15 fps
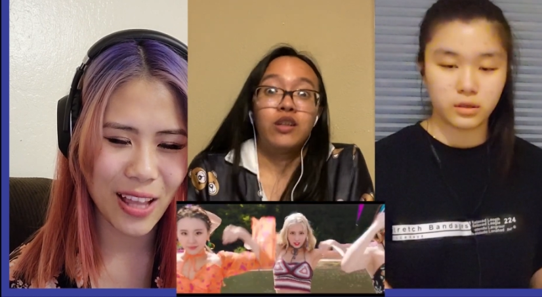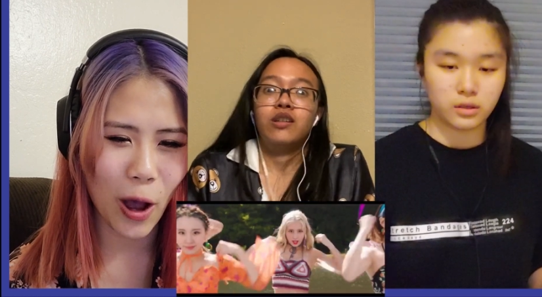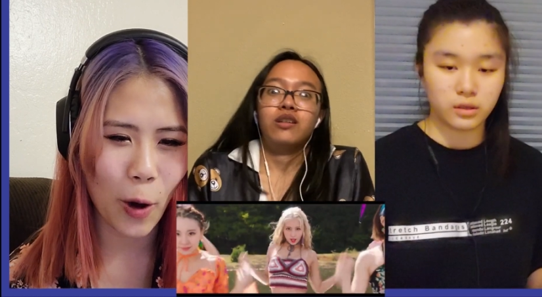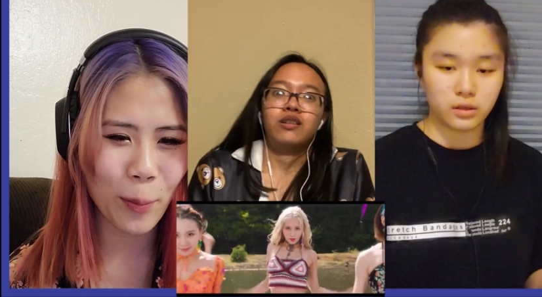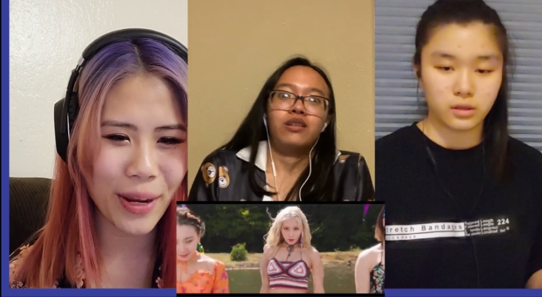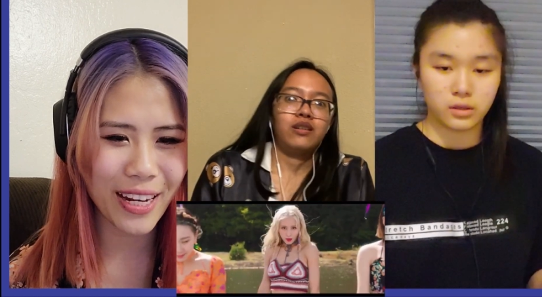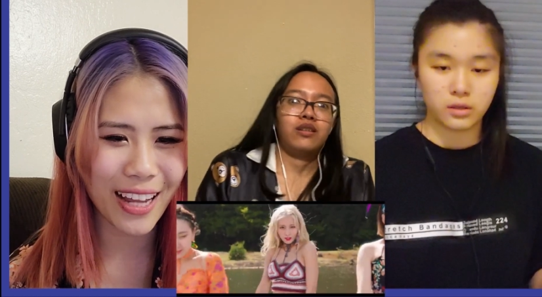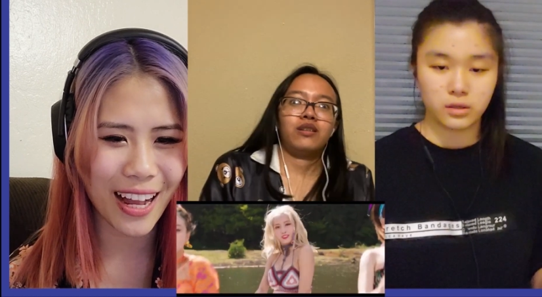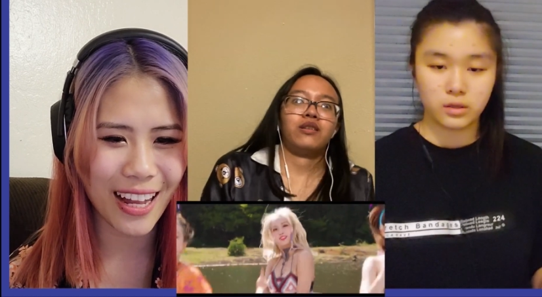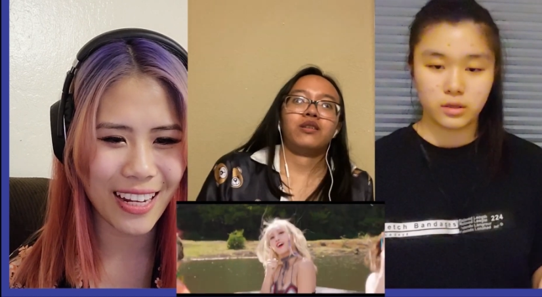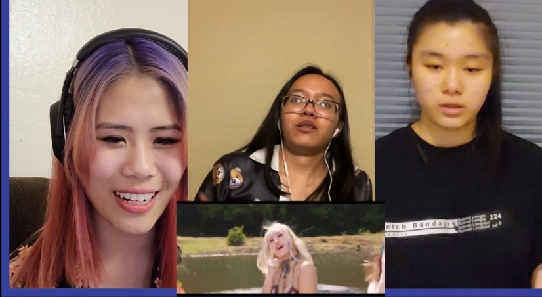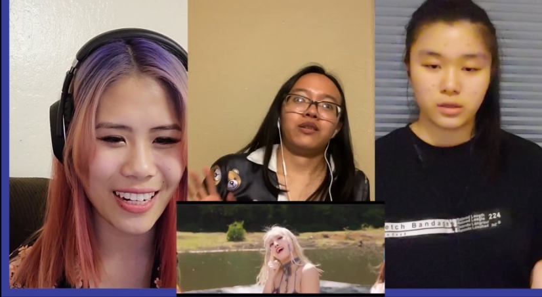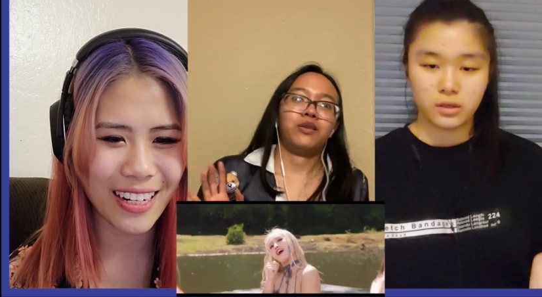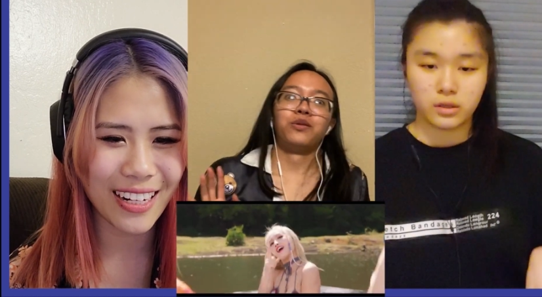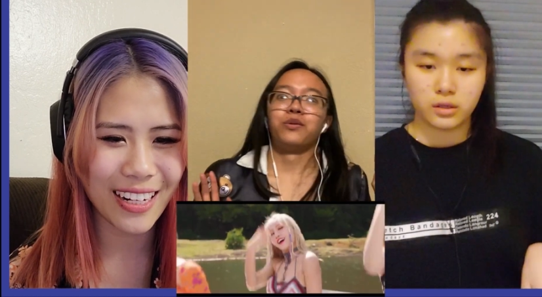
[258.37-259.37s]
Speaker 1: Oh my god.
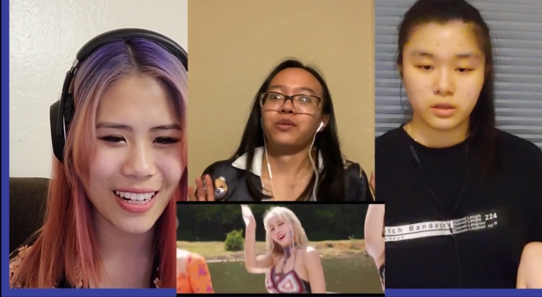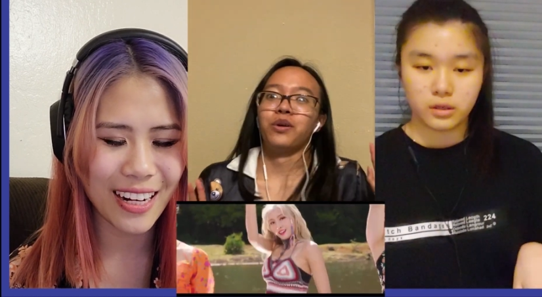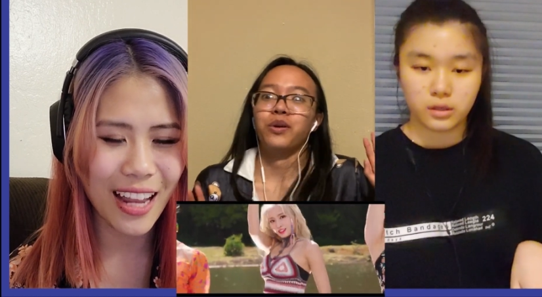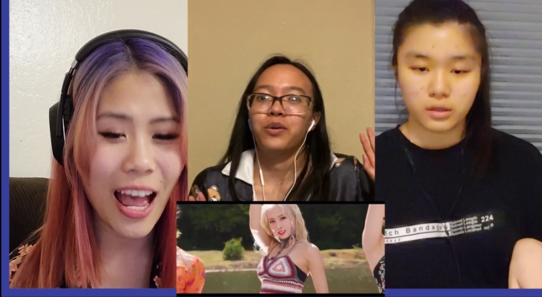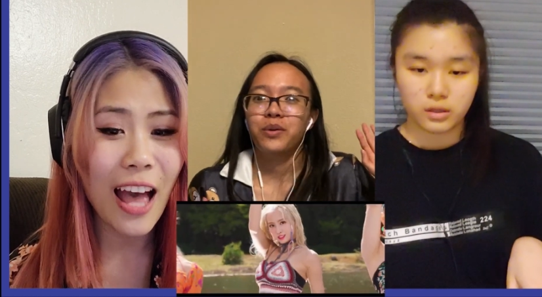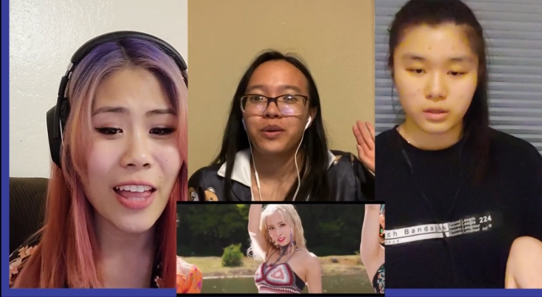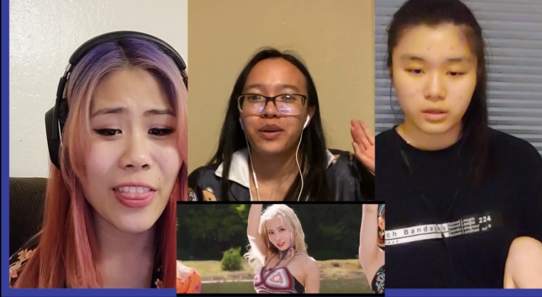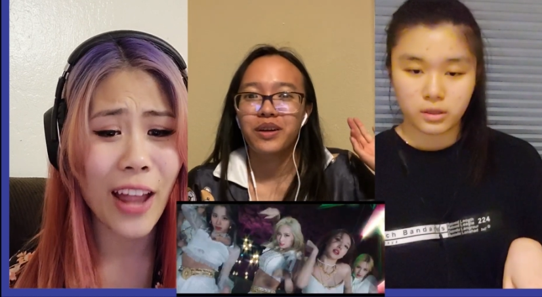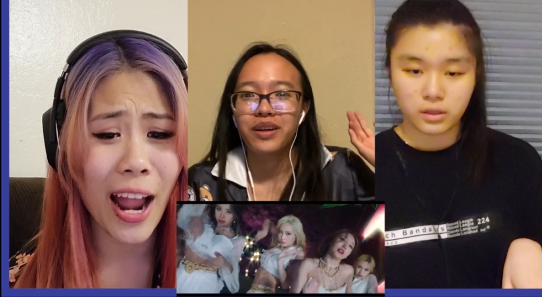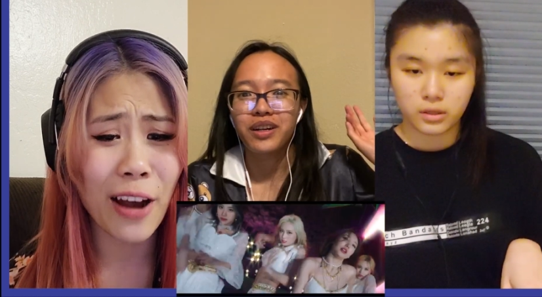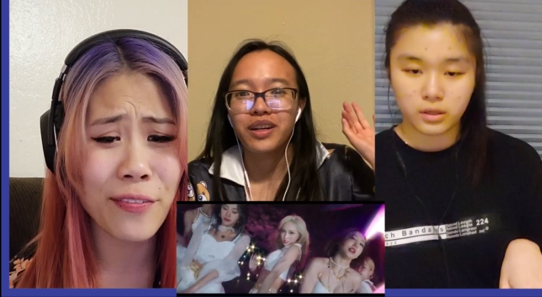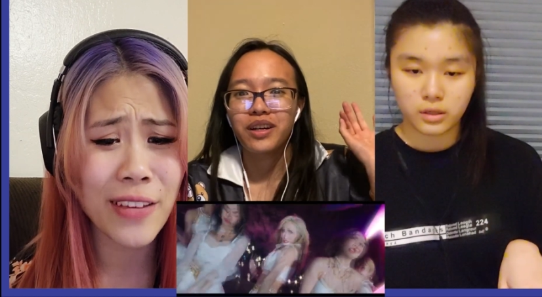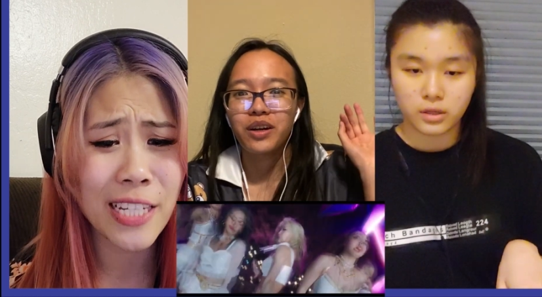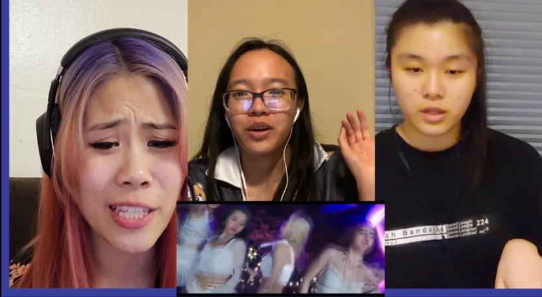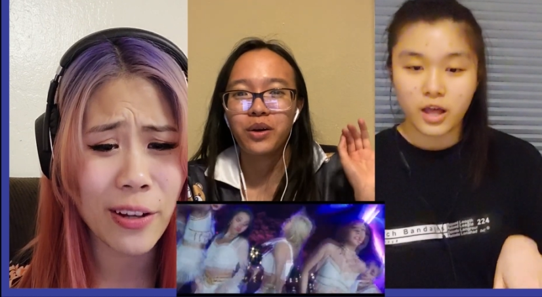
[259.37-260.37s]
Whoa. The
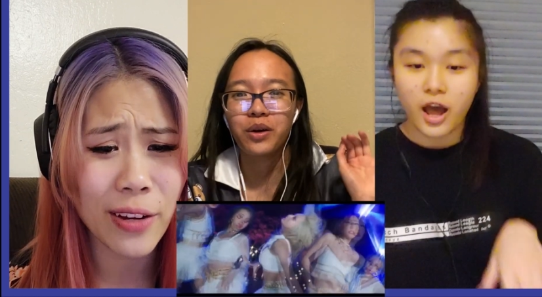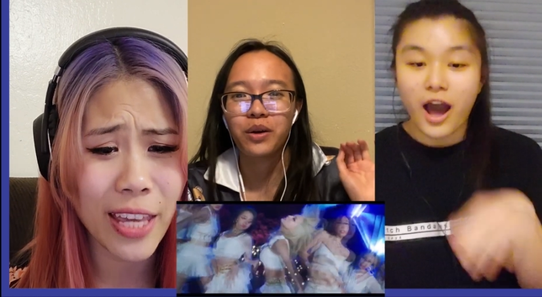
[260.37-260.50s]
outfit's so